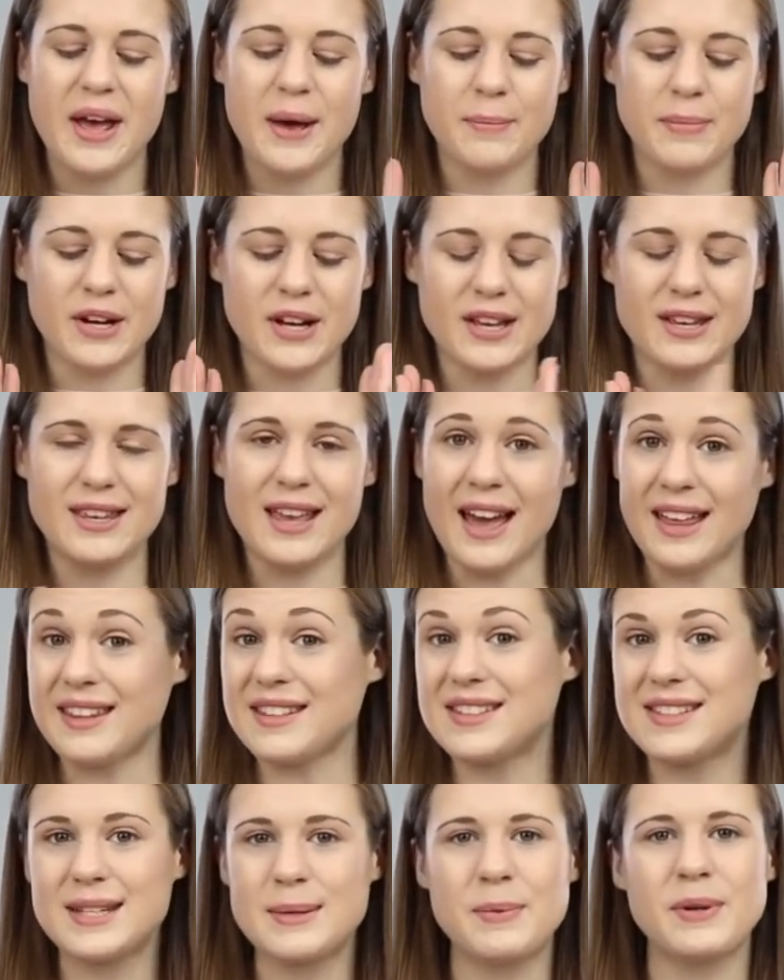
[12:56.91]
But yeah,
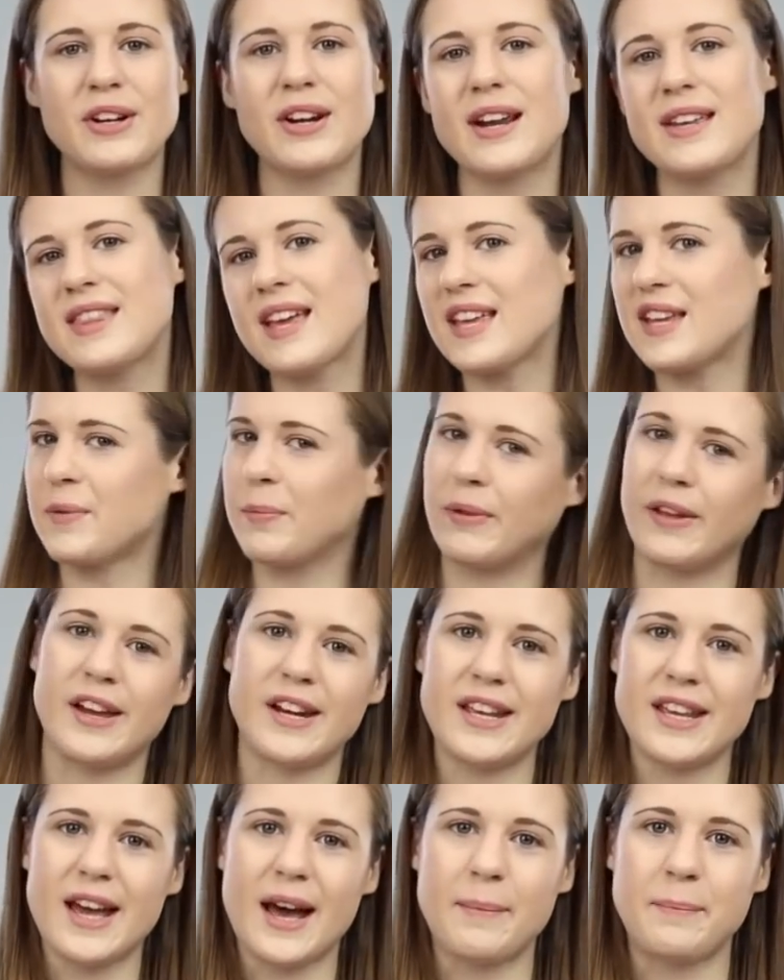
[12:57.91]
it's super great that you're
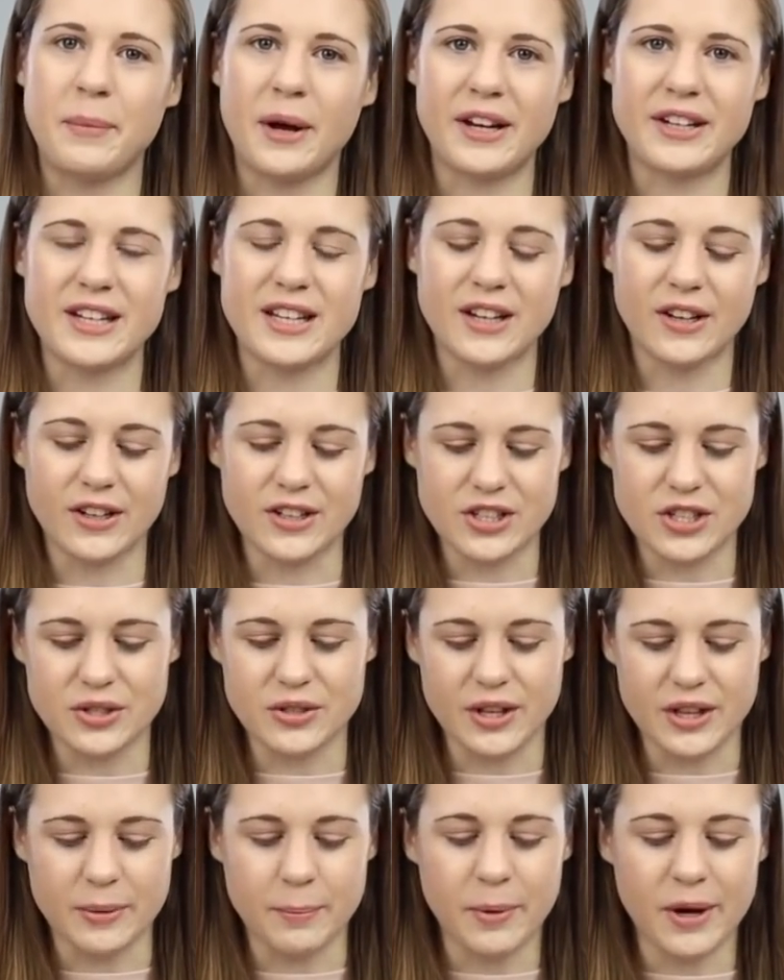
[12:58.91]
planning on bonding her to
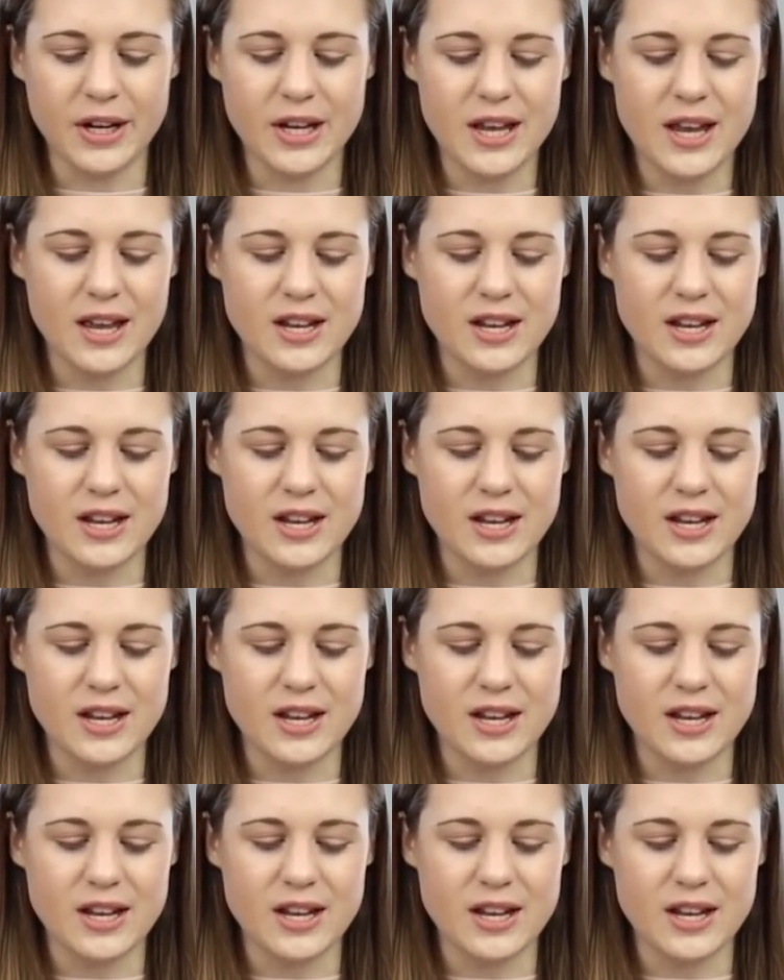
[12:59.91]
another bunny.